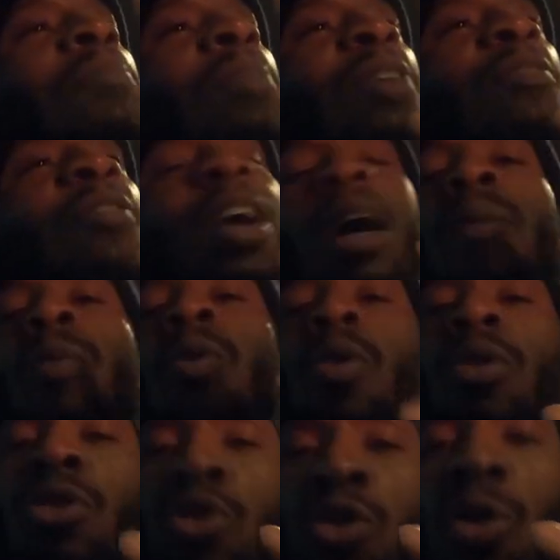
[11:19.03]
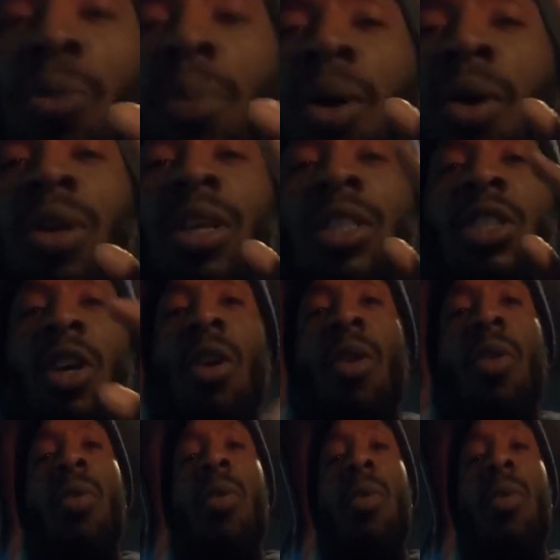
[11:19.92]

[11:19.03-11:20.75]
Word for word: Matter of fact, I'm going to do a poll. Let's go.